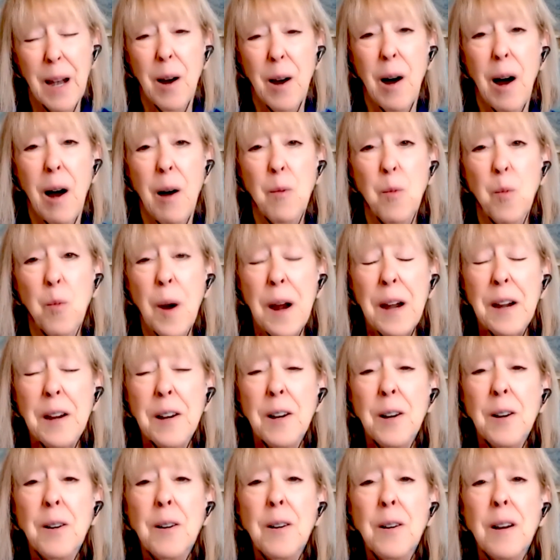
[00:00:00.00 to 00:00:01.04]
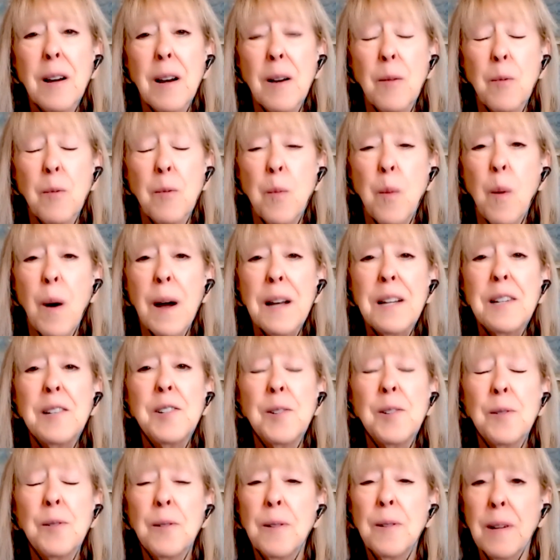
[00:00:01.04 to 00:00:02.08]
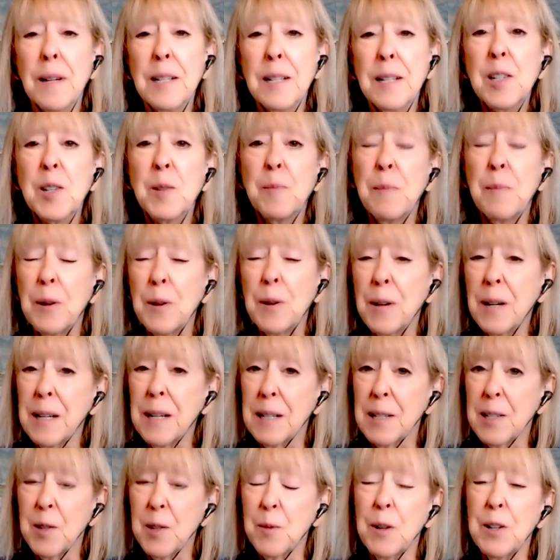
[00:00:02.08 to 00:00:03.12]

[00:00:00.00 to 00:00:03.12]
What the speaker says: What is your experience?